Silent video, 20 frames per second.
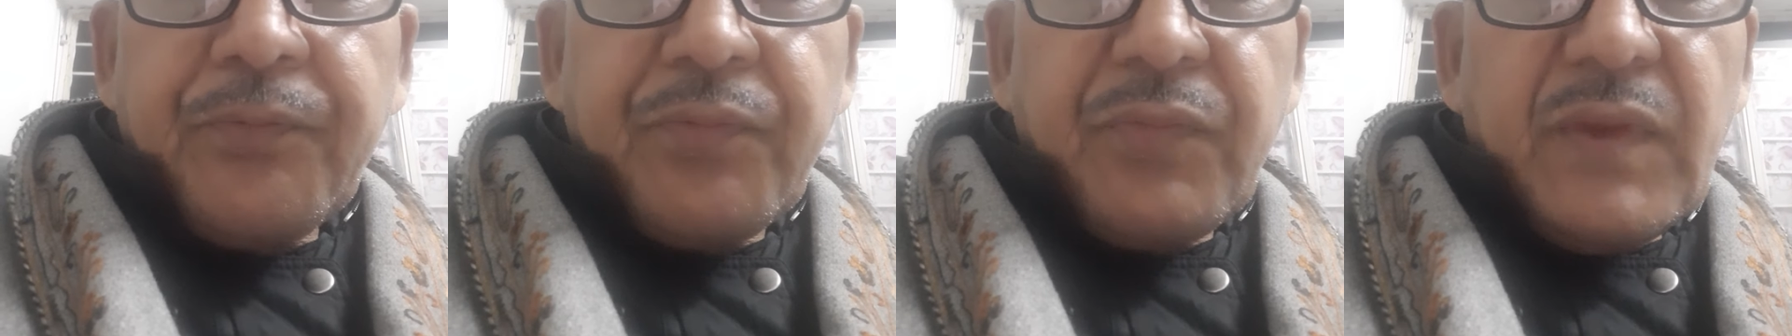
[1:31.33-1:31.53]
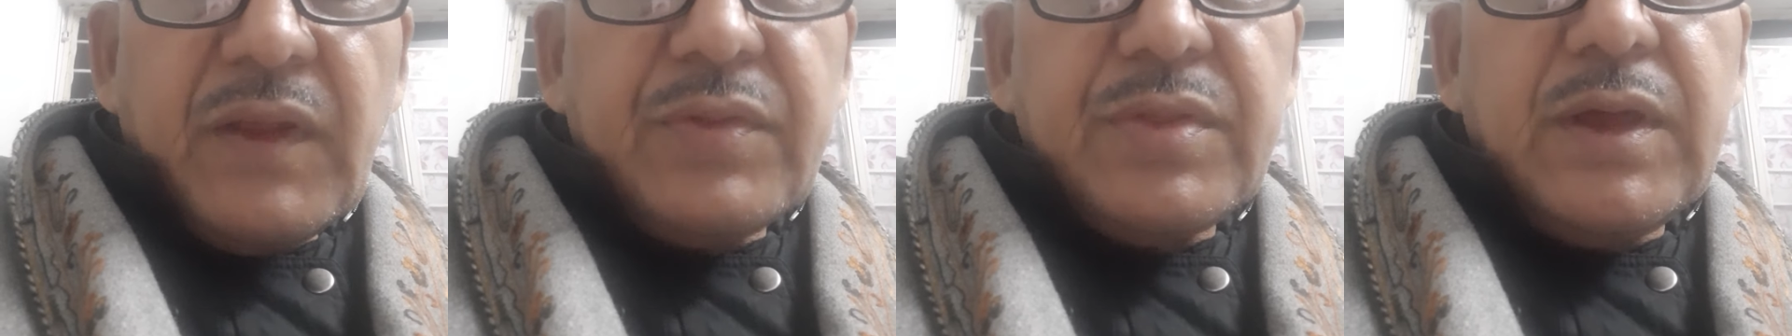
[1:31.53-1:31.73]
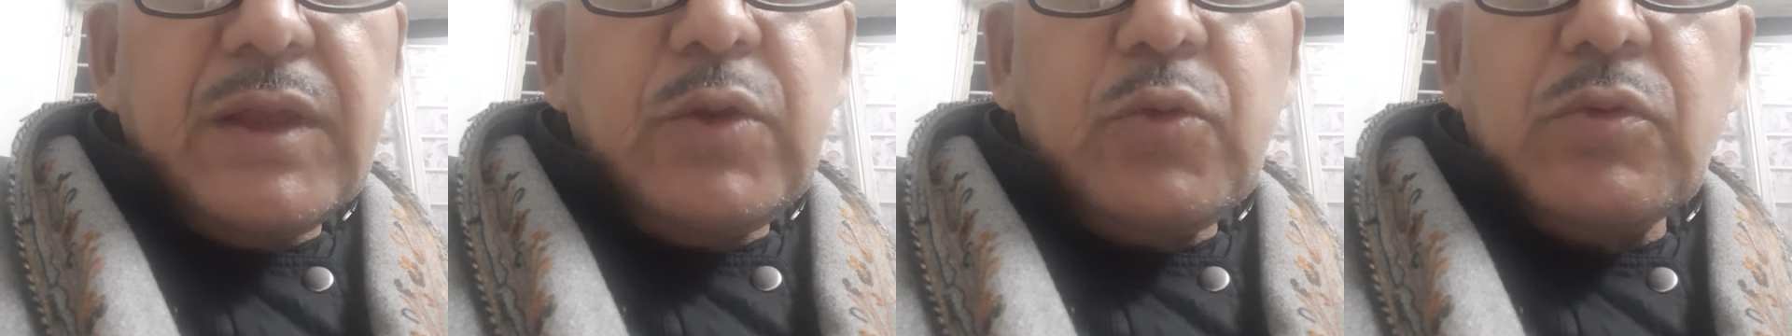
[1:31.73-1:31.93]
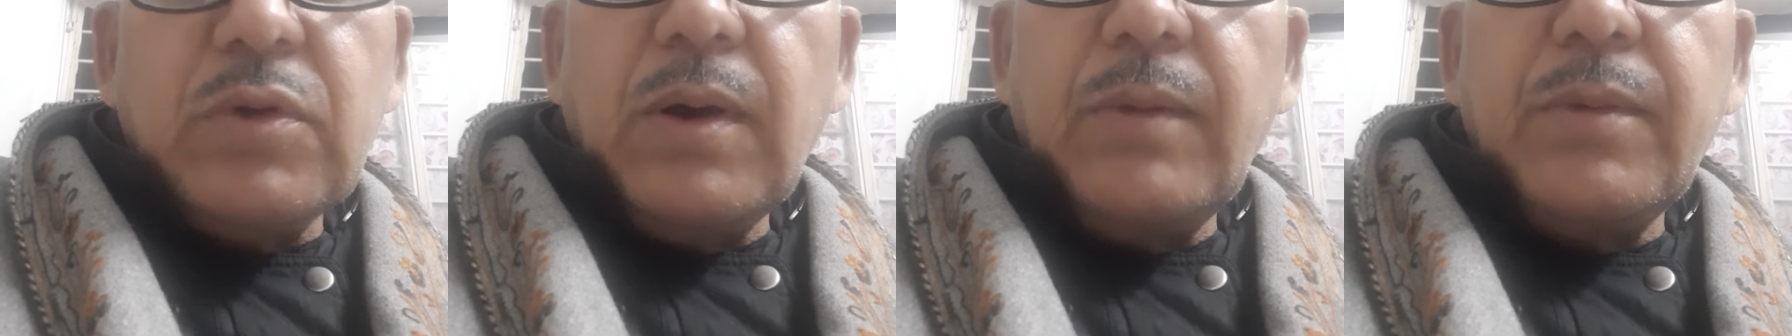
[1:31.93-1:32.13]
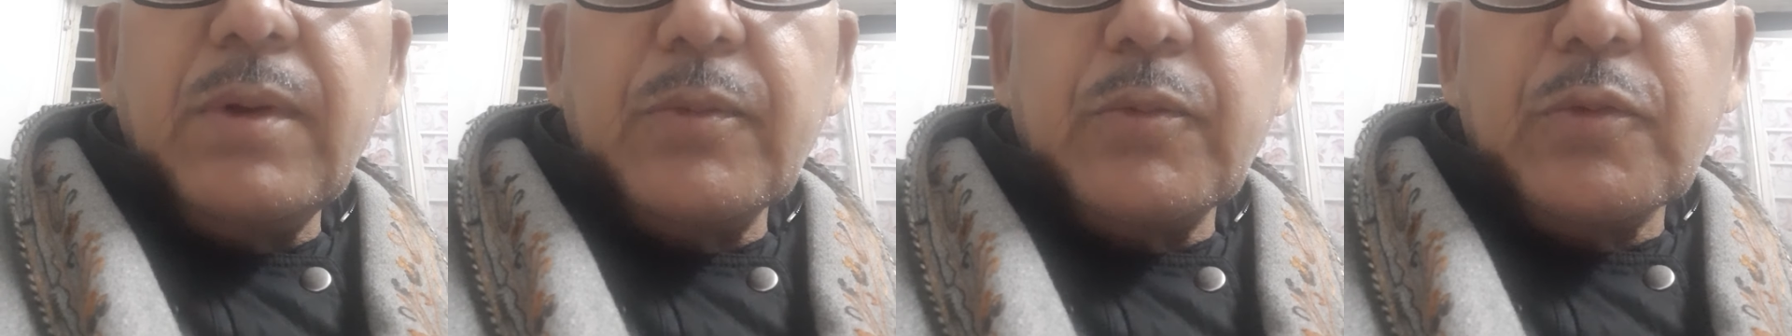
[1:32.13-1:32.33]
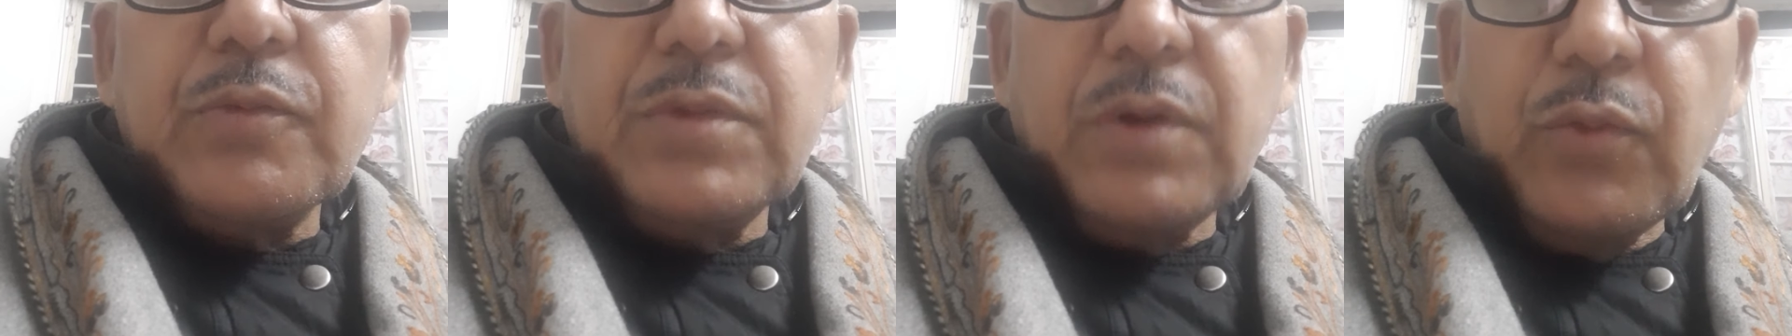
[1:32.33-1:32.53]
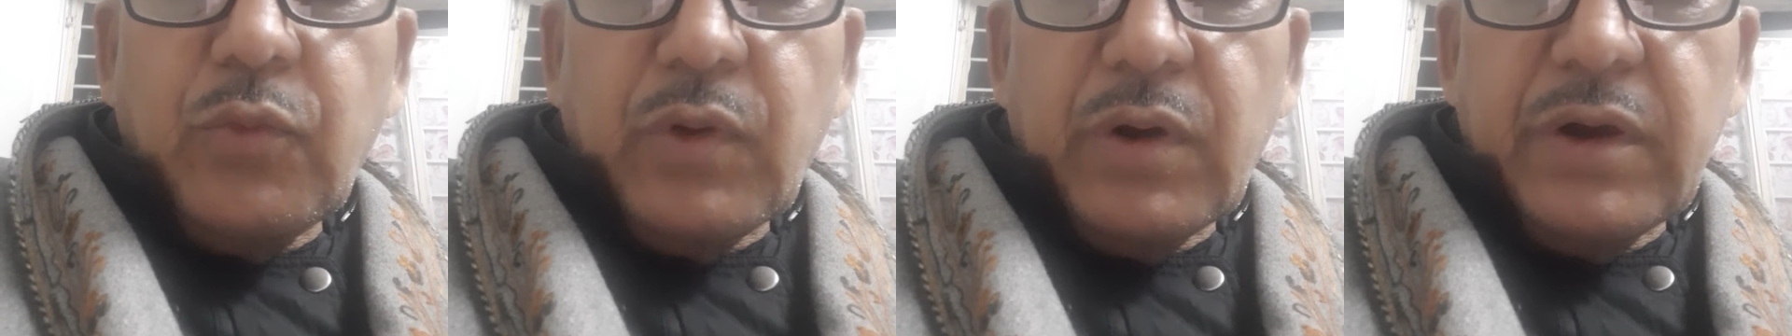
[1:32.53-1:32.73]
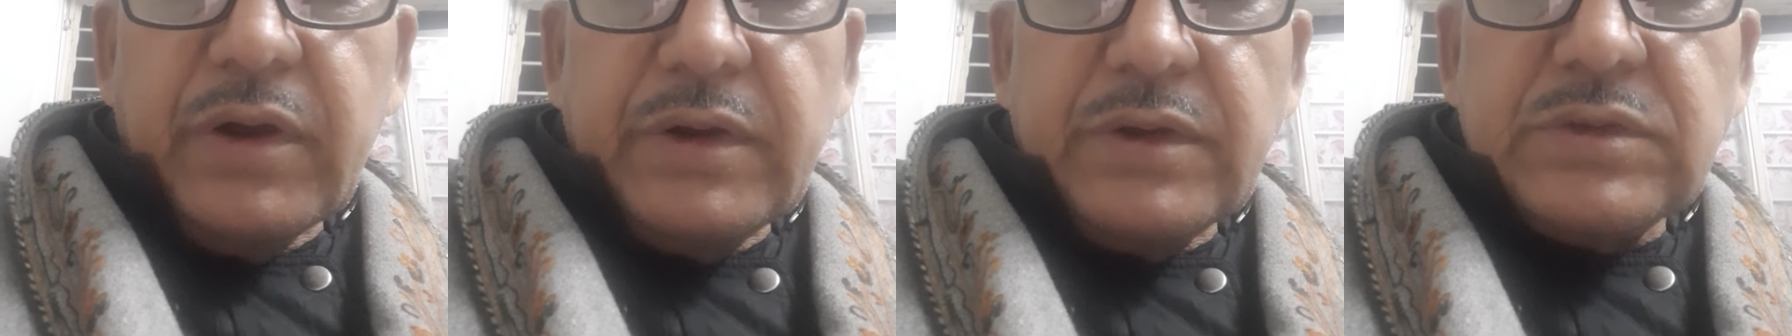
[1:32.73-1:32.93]
Then you come up to the
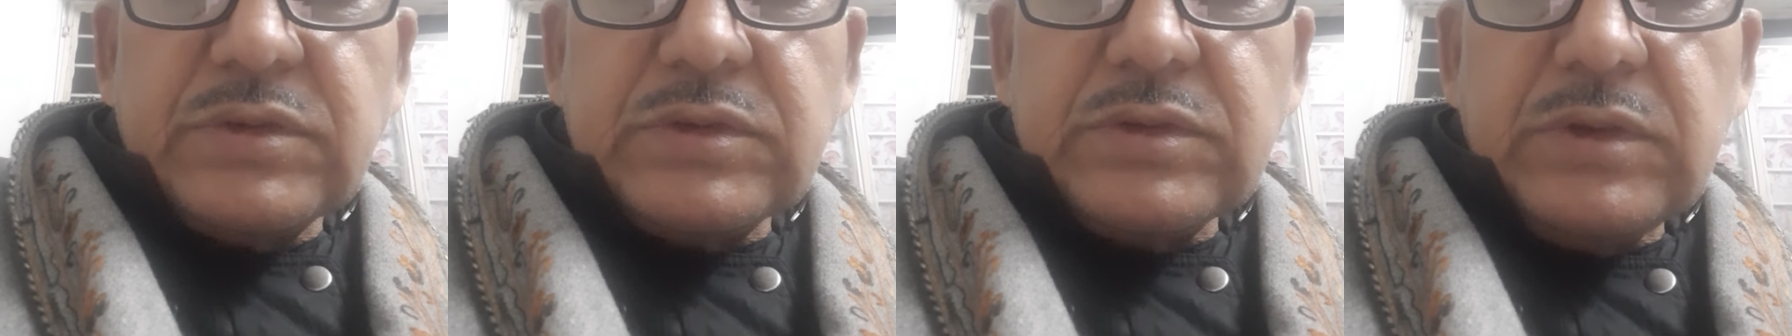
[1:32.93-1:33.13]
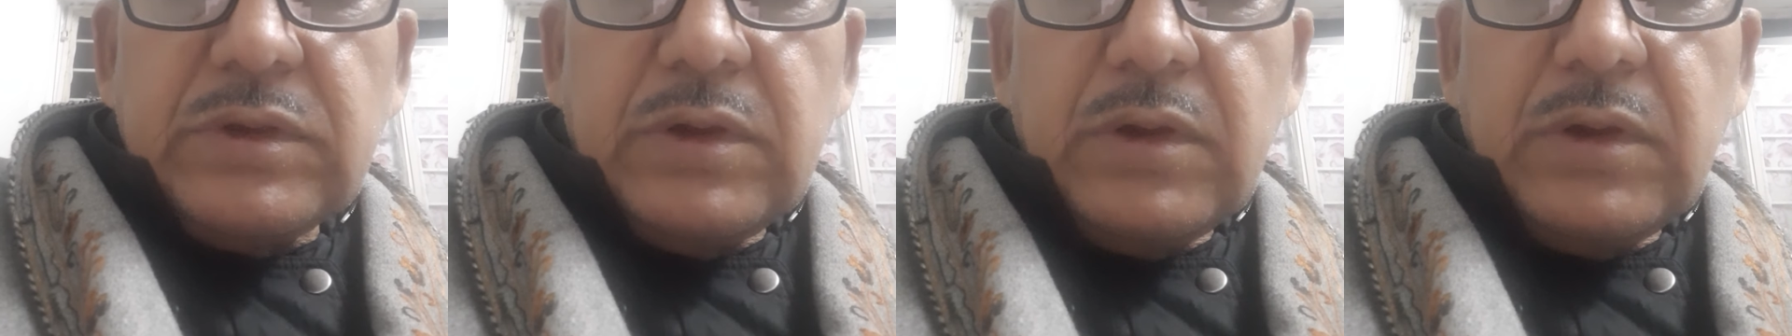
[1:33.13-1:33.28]
words.